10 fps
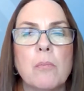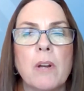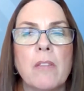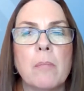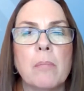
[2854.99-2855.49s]

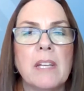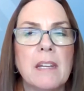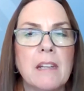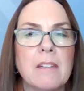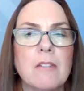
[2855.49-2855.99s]
where the
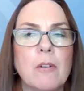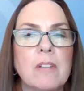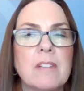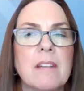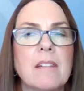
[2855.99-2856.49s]
bleeding is so
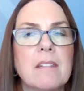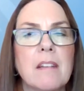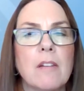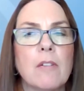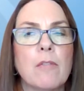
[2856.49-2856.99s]

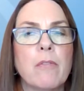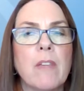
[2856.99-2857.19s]
extensive